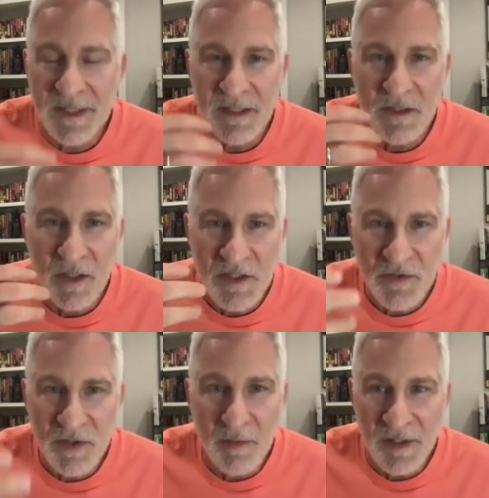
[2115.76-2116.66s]
and cause
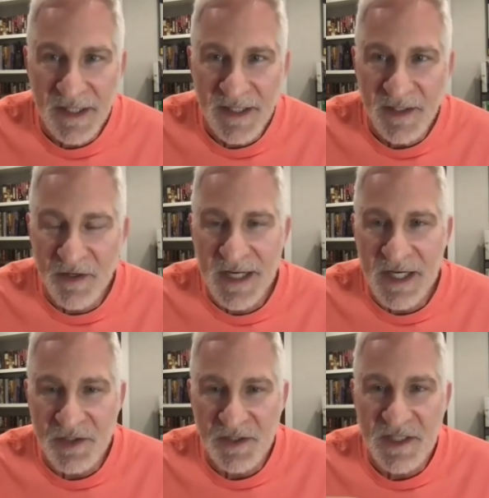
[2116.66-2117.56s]
trouble in the
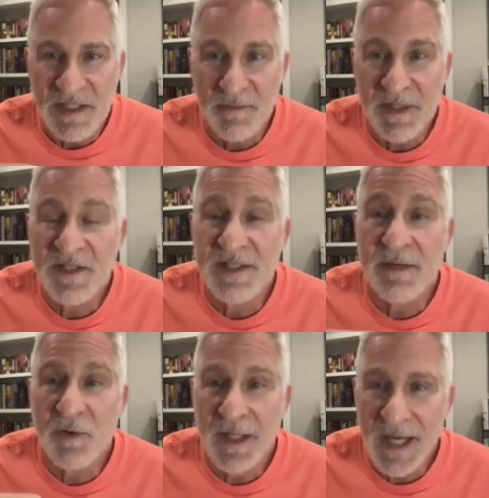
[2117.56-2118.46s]
international system because they
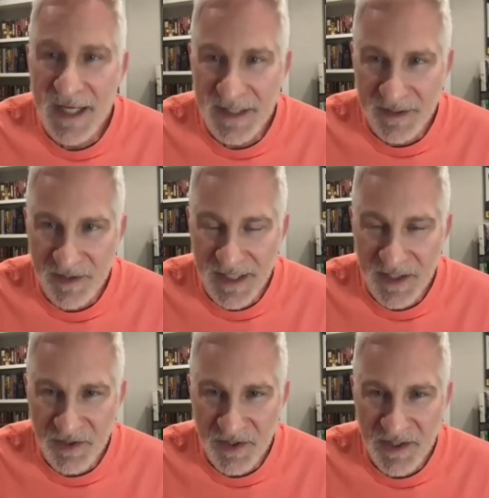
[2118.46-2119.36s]
rely on the
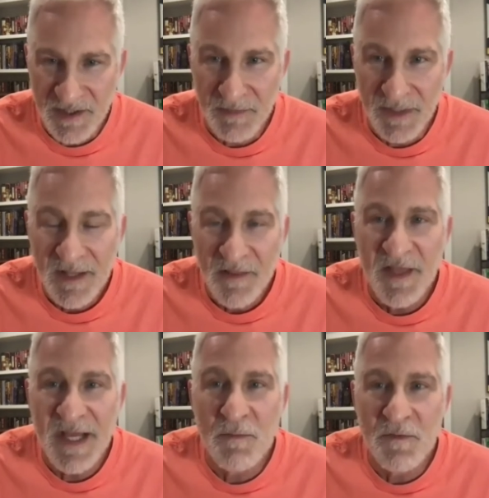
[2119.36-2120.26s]
international system.
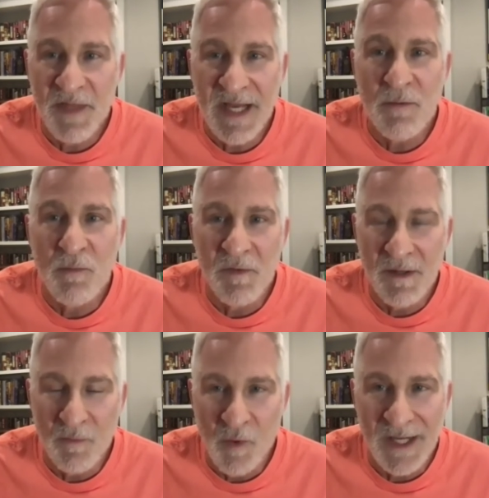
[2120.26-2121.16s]
They, they
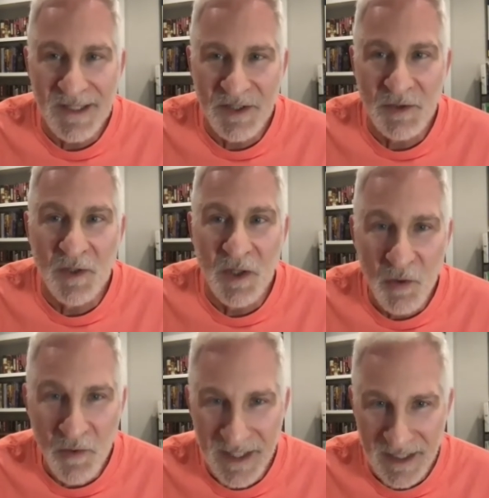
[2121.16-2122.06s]
want to
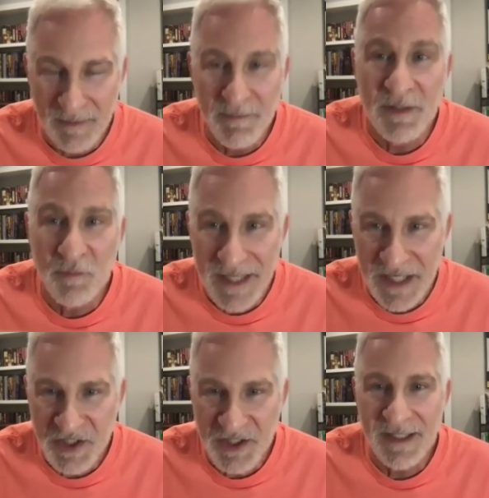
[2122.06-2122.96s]
own it and be
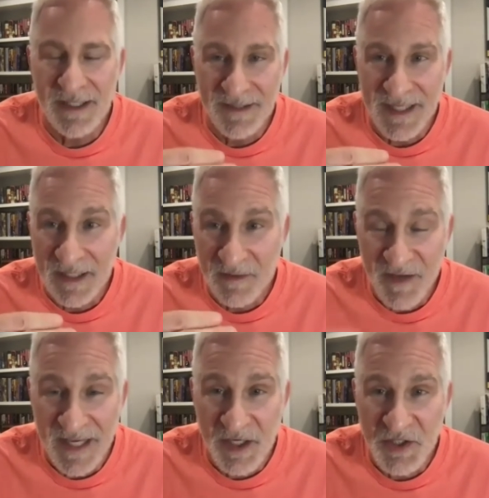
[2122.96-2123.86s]
rich and take
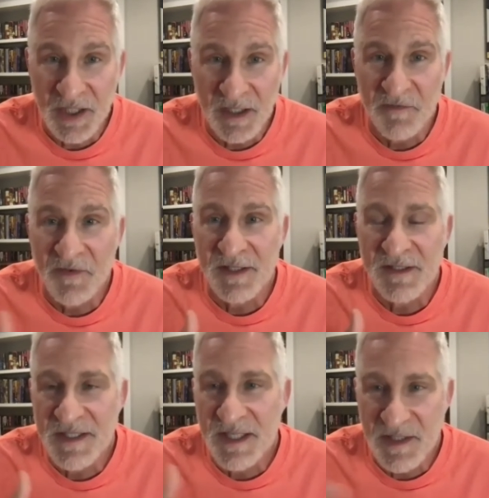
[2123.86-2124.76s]
advantage of the
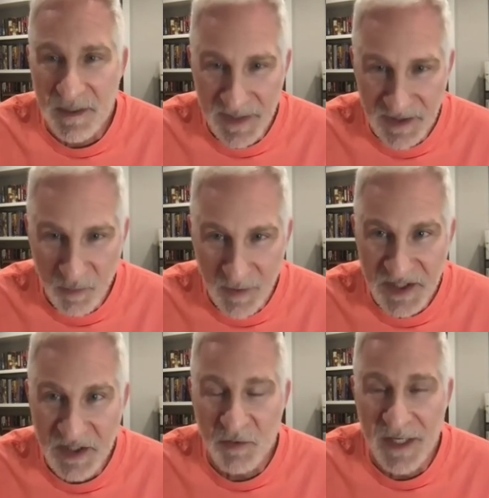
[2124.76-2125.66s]
system that the
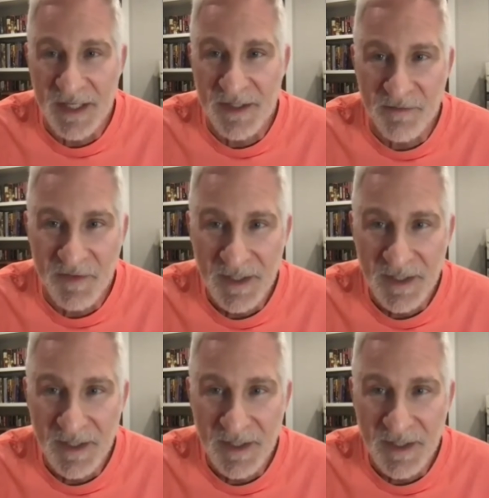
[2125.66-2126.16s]
West created of